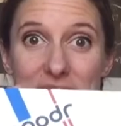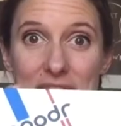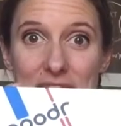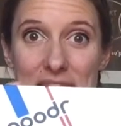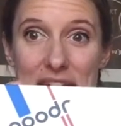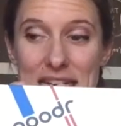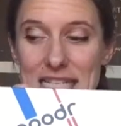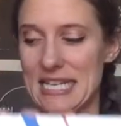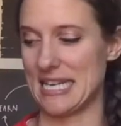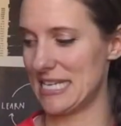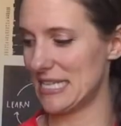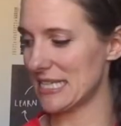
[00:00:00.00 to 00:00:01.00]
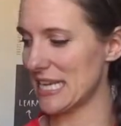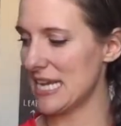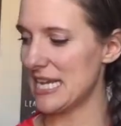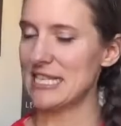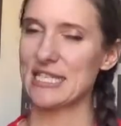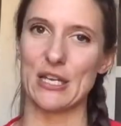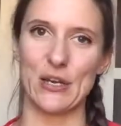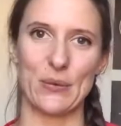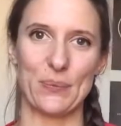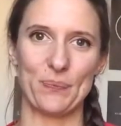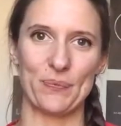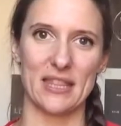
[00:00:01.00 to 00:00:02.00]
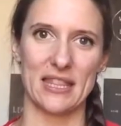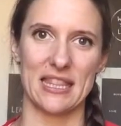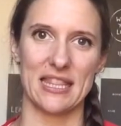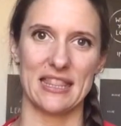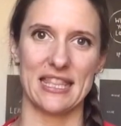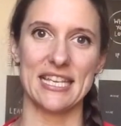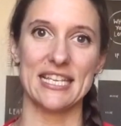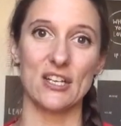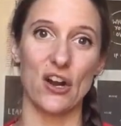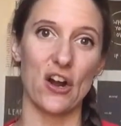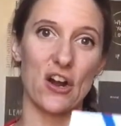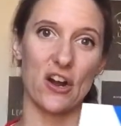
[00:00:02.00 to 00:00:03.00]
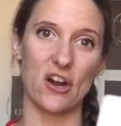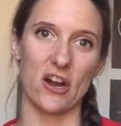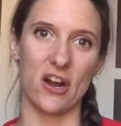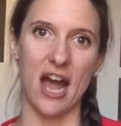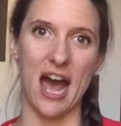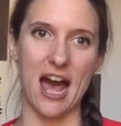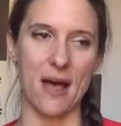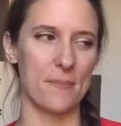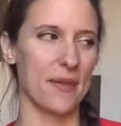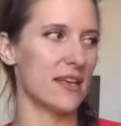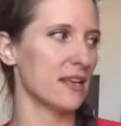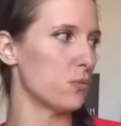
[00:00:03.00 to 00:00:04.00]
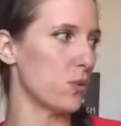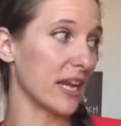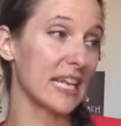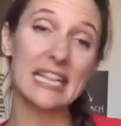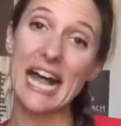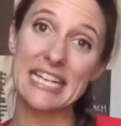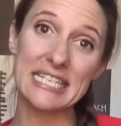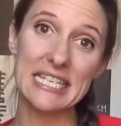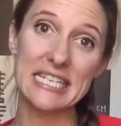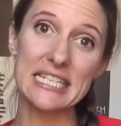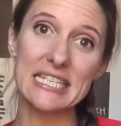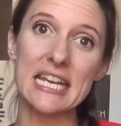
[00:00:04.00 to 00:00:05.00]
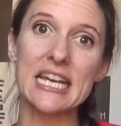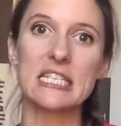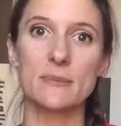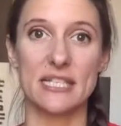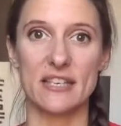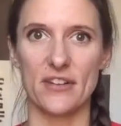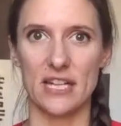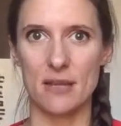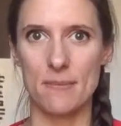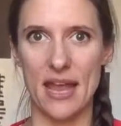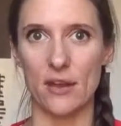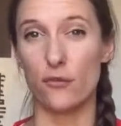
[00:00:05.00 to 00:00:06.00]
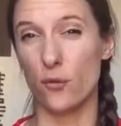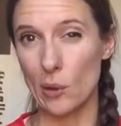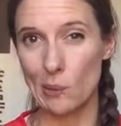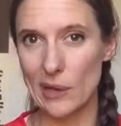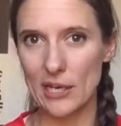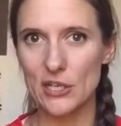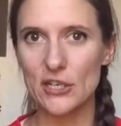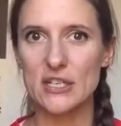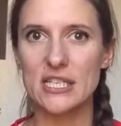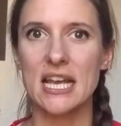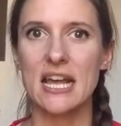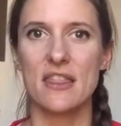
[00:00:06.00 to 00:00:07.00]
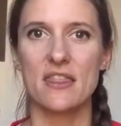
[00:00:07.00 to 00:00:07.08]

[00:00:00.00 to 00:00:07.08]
sunglasses. So these are um, running glasses specifically made for runners.